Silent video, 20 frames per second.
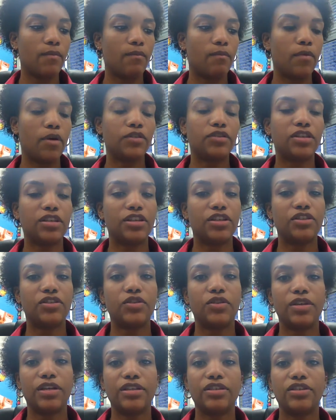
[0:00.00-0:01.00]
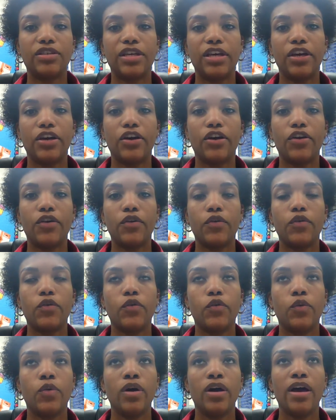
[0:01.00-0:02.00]
Most of the students here
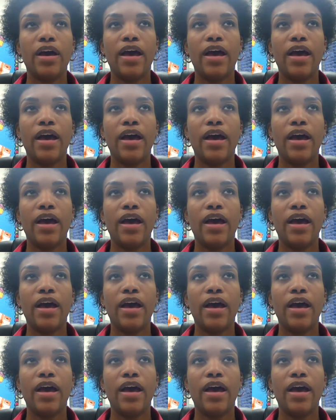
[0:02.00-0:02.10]
who